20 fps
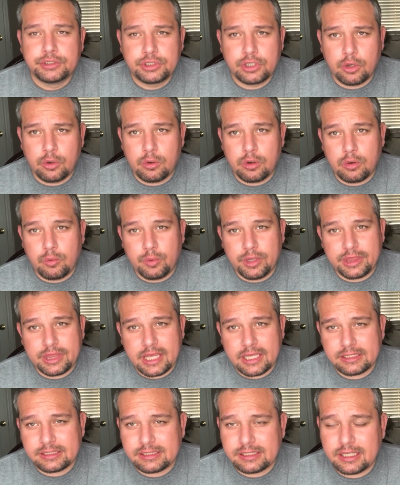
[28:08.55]
So with
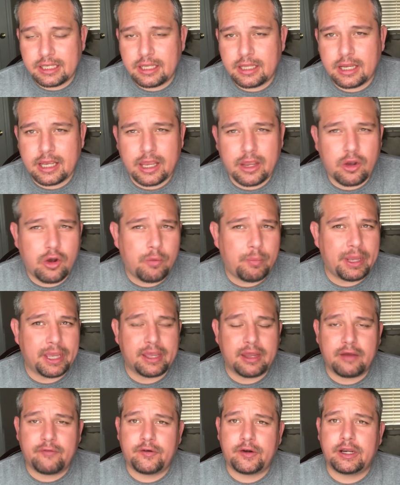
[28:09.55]
that said, I hope I
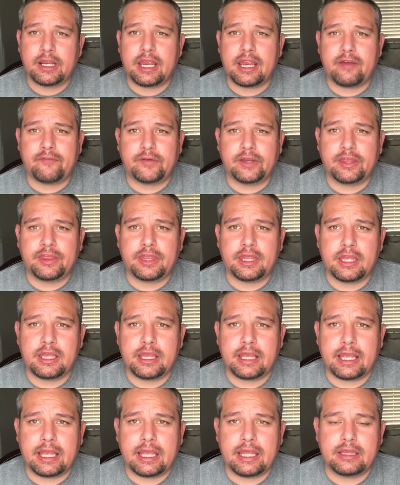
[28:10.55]
covered everything
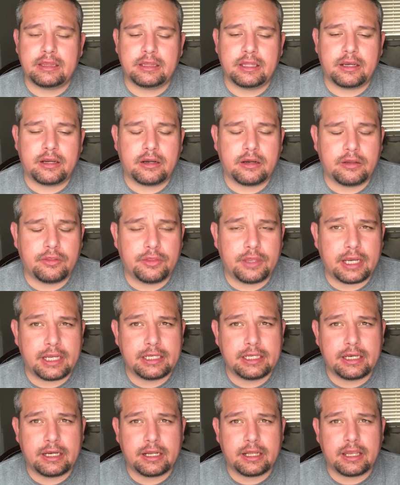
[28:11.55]
in there that I
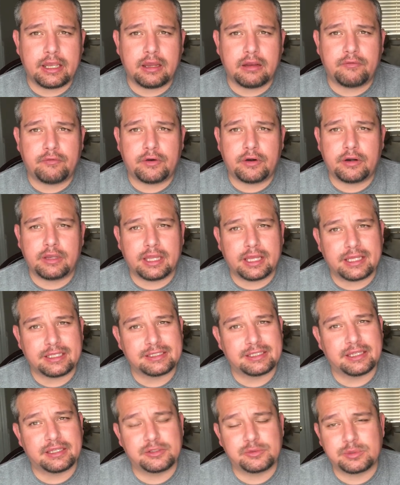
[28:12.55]
needed to cover. Like I
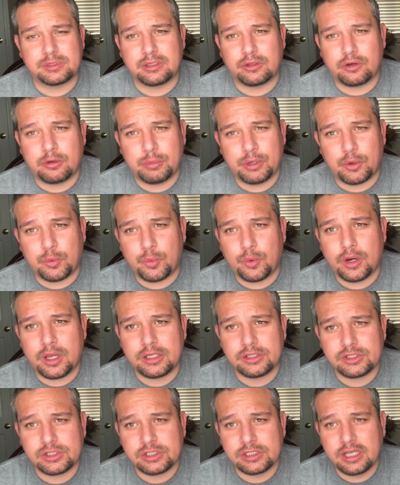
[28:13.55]
said, this was a little bit
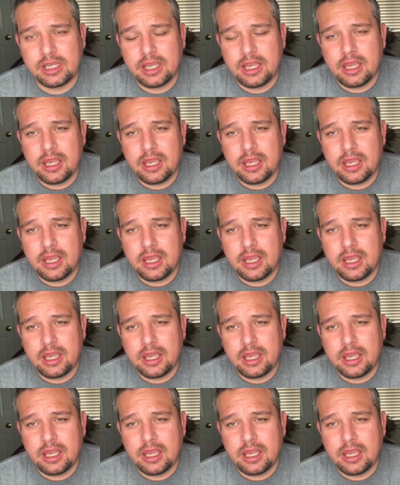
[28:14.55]
rushed.